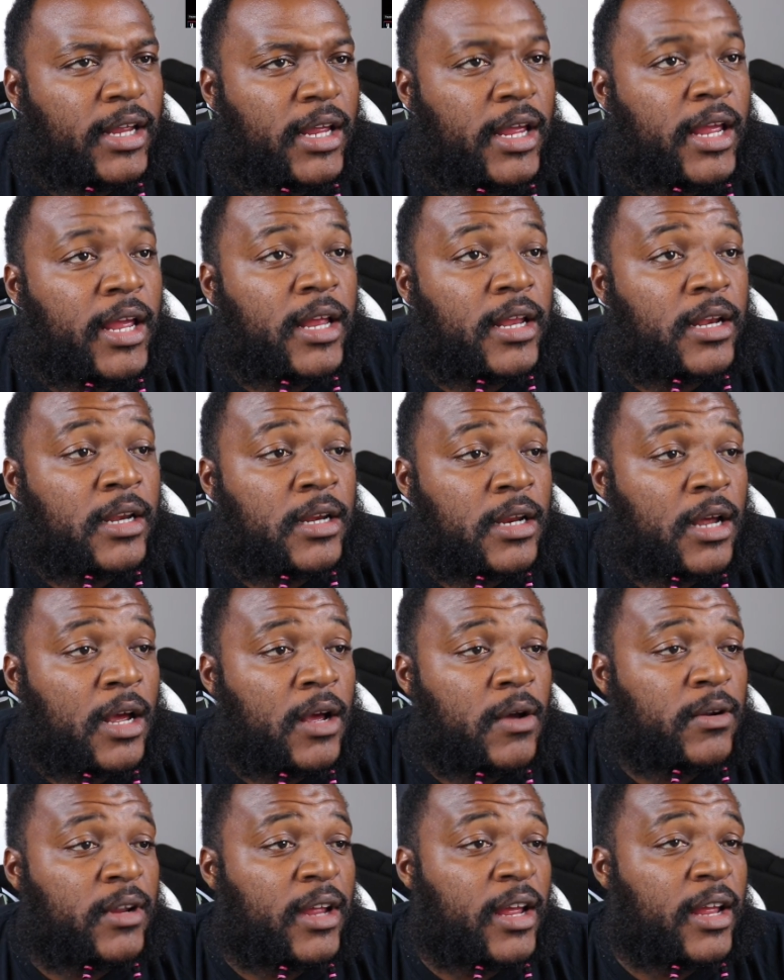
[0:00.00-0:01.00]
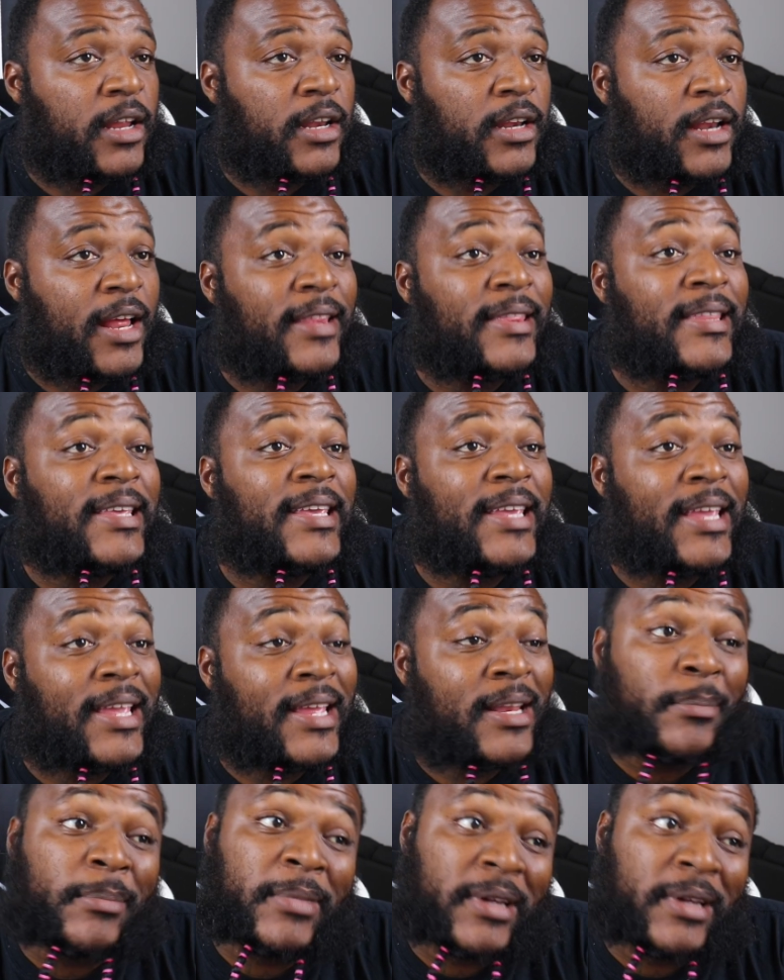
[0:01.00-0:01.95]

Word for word: End. Okay, not the end,